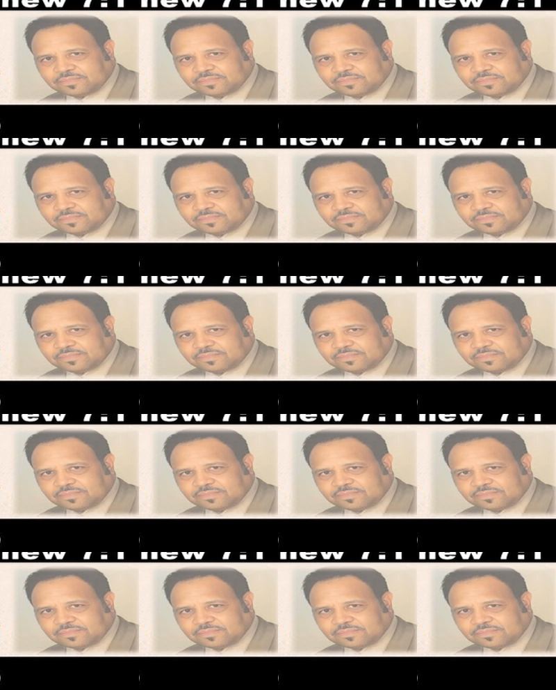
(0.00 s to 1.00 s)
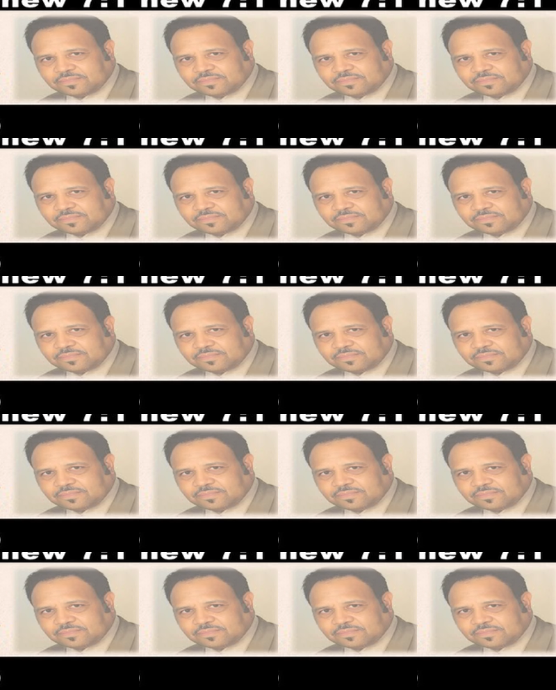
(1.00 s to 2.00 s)

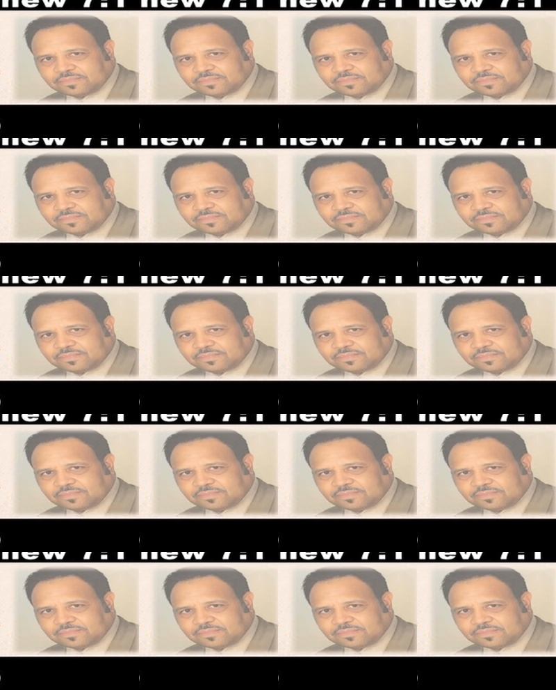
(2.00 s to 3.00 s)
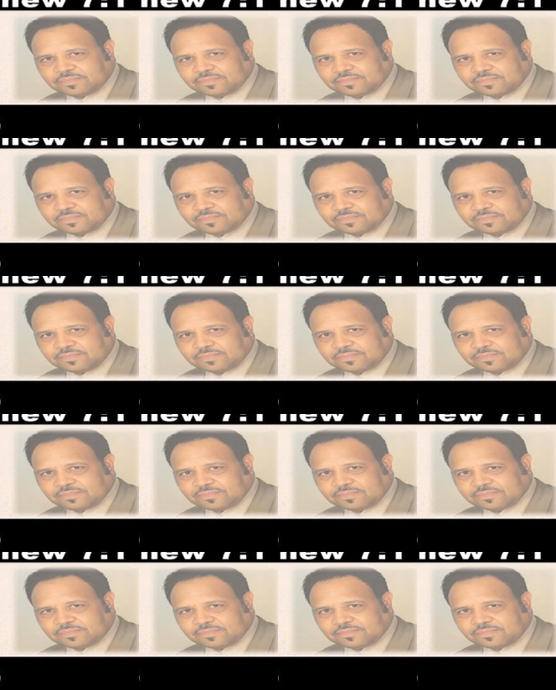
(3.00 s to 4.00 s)

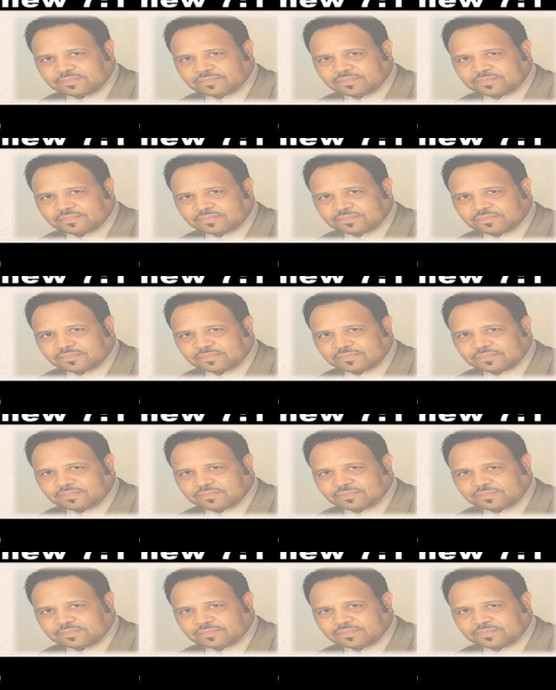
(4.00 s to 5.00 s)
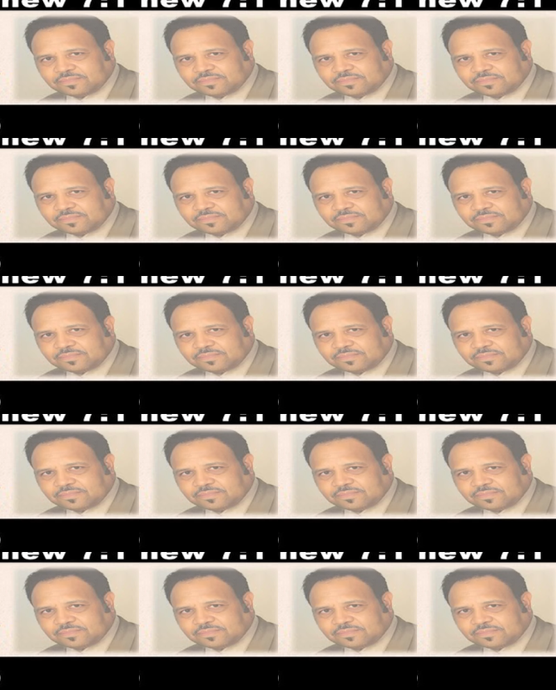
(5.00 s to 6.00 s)

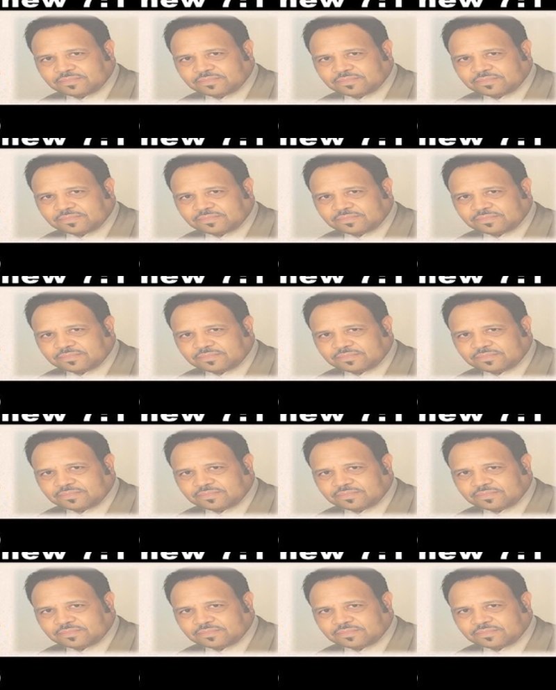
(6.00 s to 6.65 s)
[no speech]